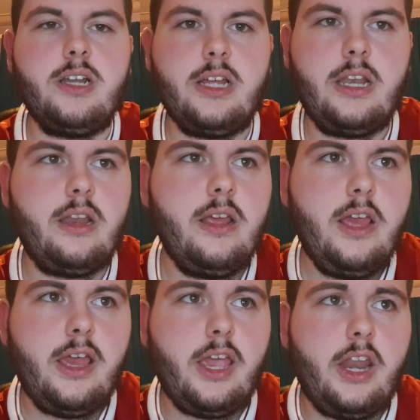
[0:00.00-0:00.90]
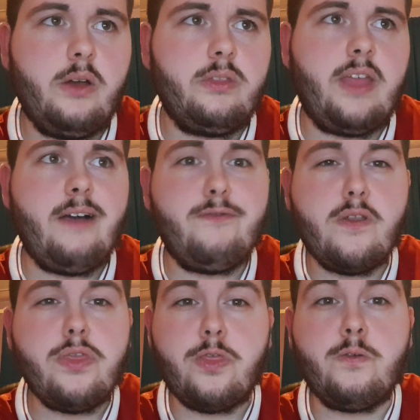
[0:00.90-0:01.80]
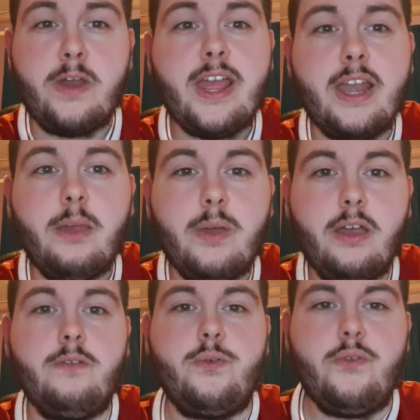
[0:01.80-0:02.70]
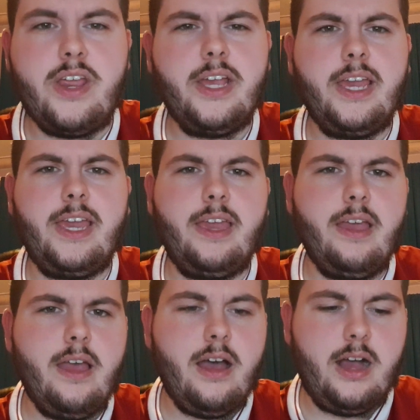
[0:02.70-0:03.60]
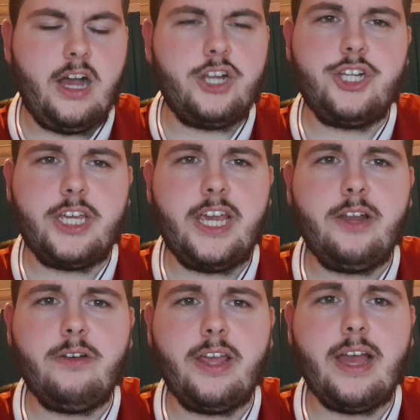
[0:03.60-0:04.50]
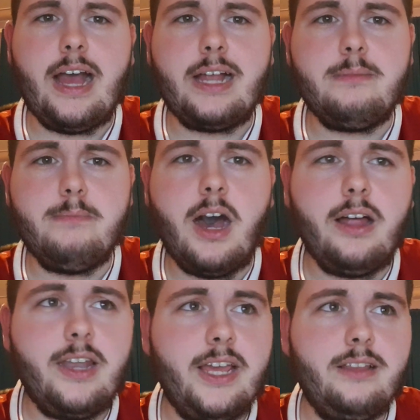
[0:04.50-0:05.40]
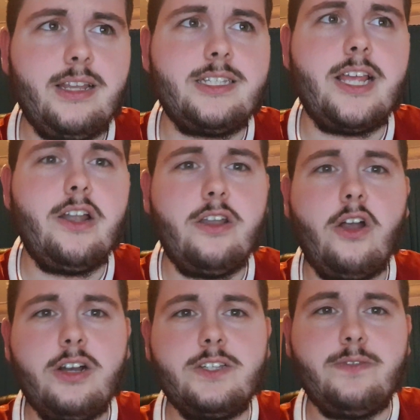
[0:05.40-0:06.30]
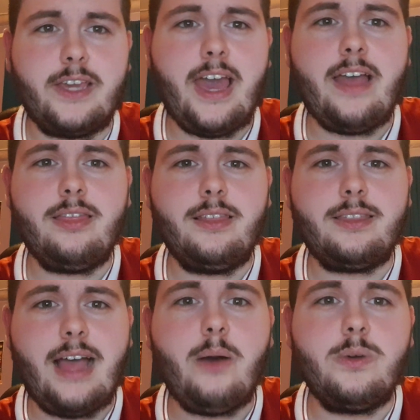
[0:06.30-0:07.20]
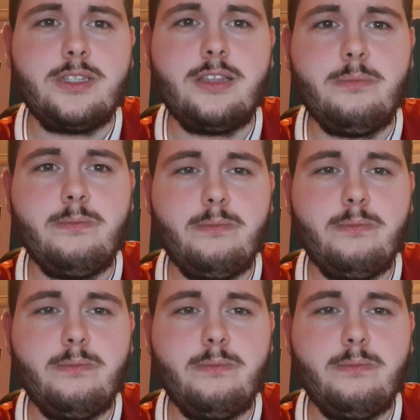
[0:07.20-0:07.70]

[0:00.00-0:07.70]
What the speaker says: And, you know, that front three anyway of Origi, Shaqiri and Mane, let's not us forget that that was the